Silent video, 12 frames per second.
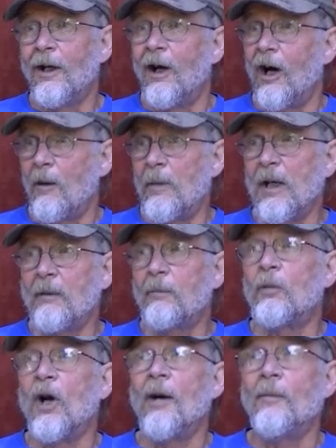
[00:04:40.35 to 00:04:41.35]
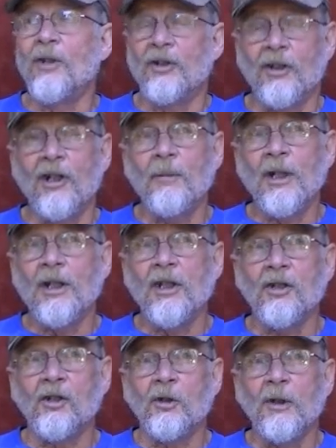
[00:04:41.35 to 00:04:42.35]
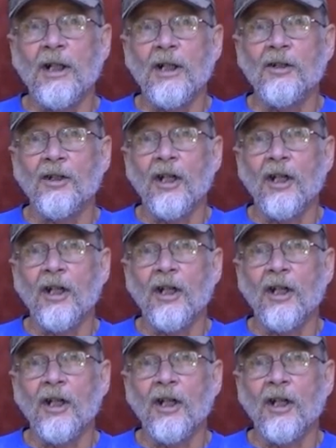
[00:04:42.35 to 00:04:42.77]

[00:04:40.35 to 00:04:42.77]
Our big problem is going to be these trees.